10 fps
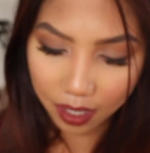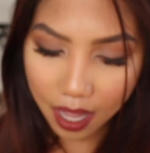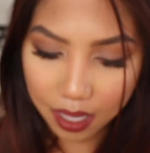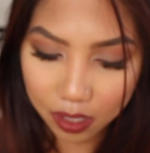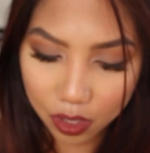
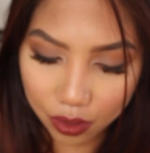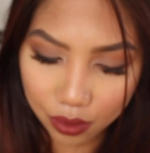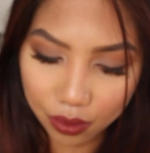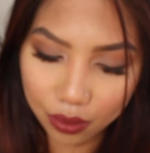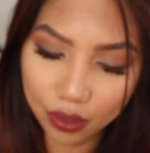Yeah,
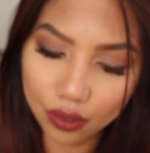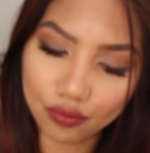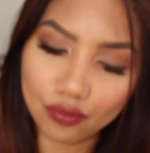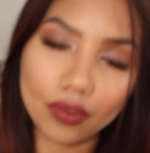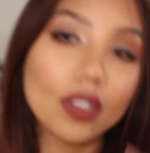so
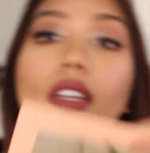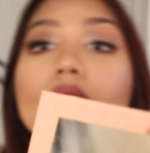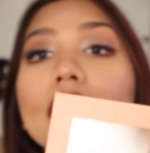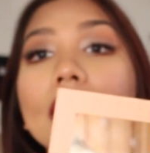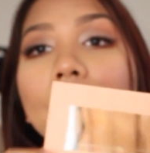
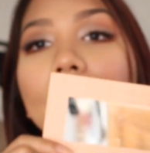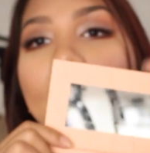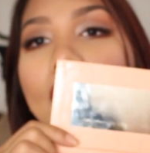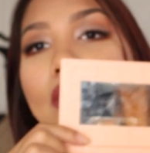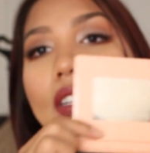let me
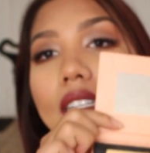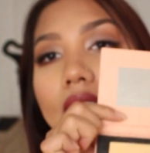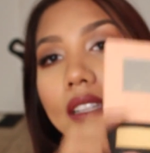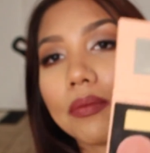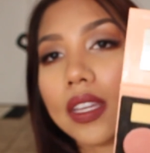tell you guys
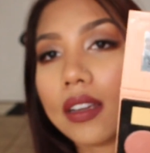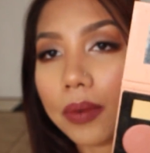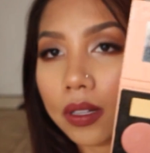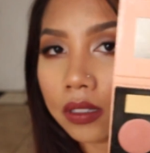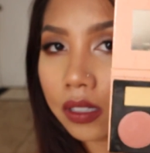something
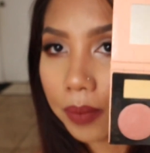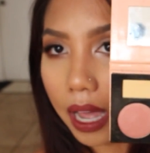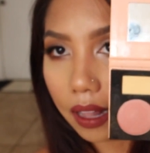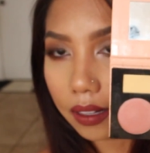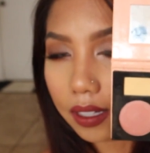about this
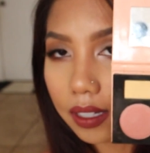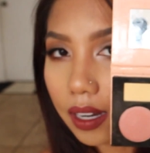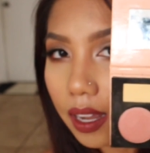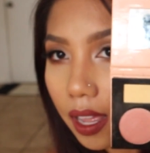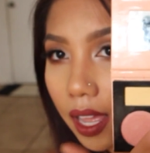palette.
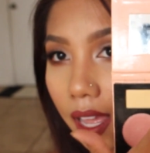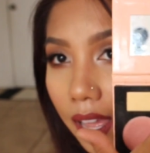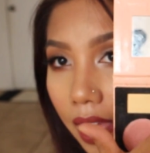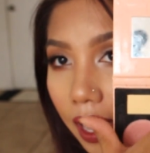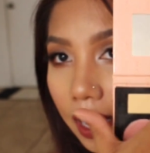
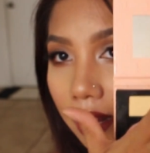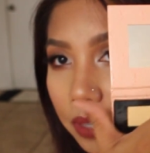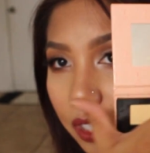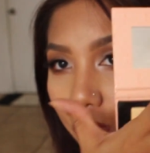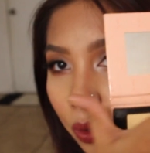Let
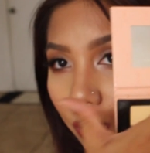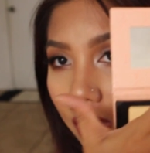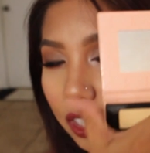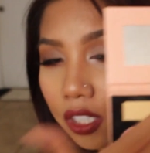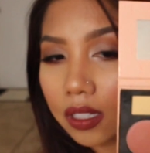me
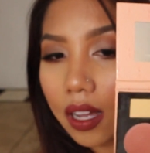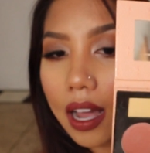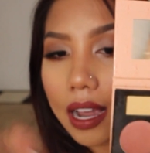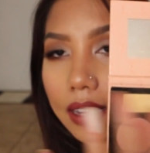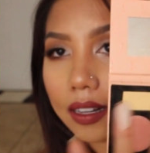swatch the
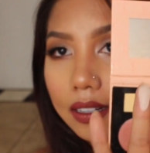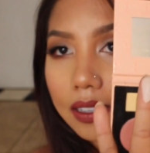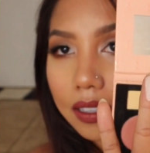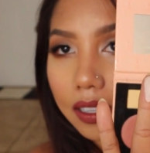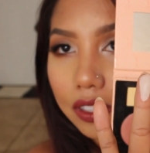
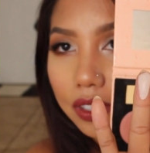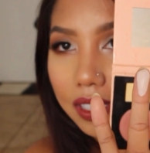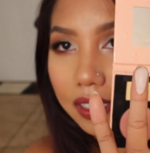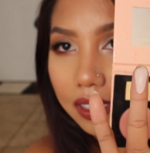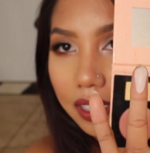highlighter. As you
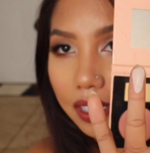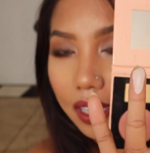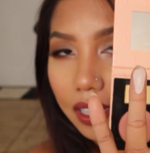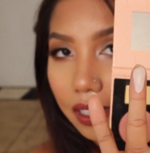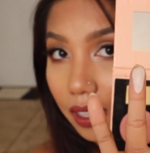can see,
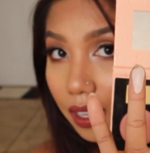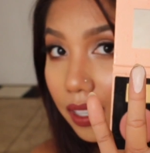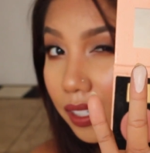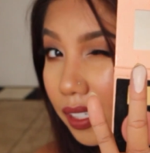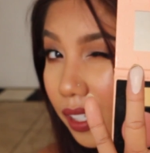it
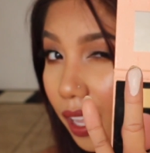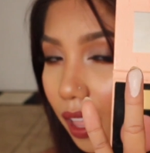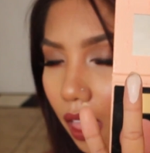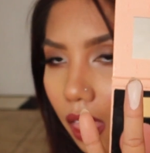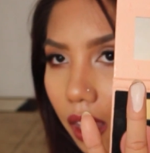is
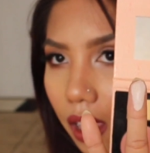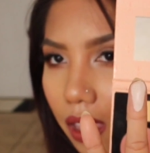a